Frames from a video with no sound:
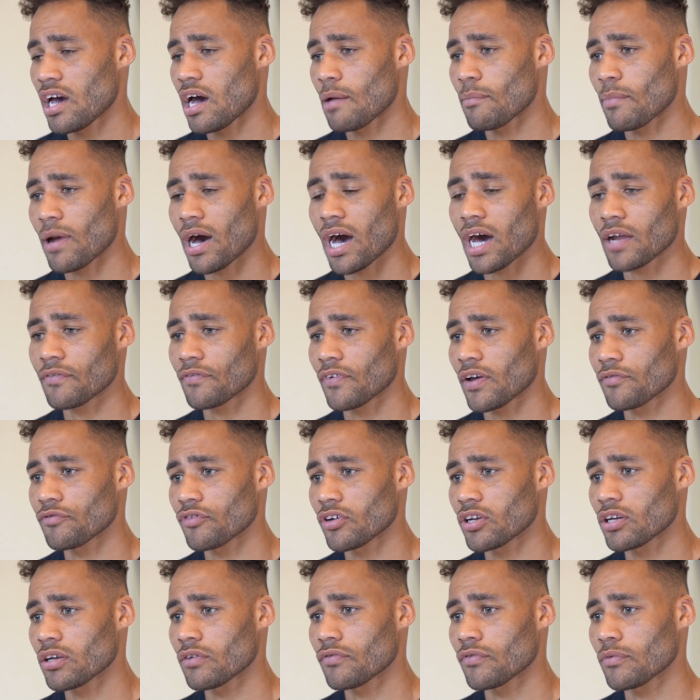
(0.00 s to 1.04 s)
I'm a hard fight
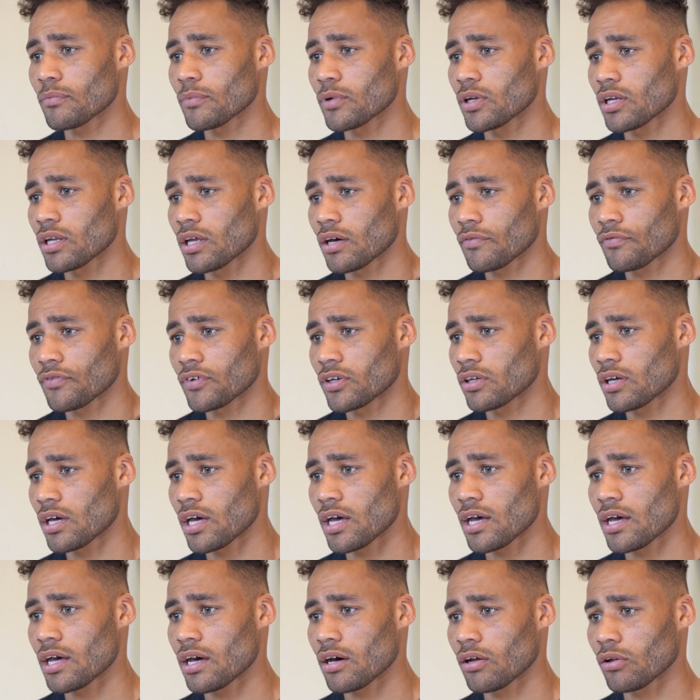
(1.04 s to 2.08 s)
for any of them, and I think
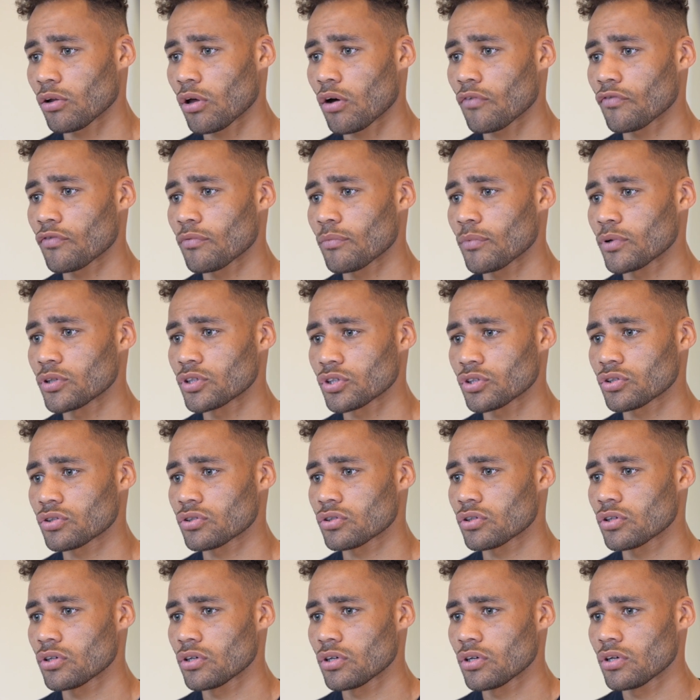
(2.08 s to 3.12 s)
a lot of them are
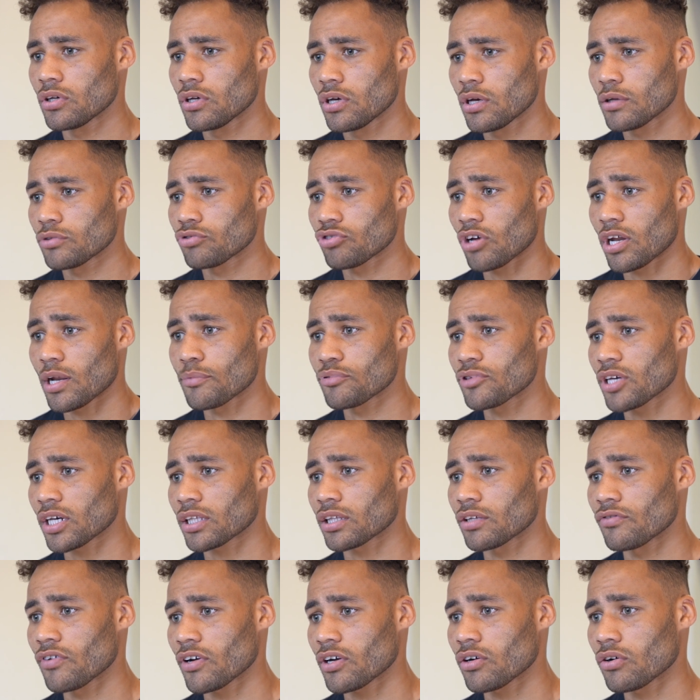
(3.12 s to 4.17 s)
just trying to
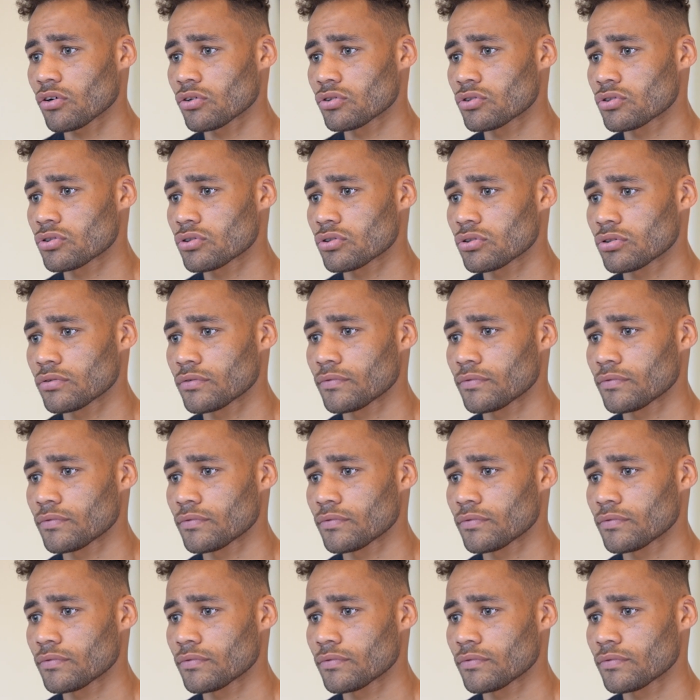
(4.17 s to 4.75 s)
protect the records.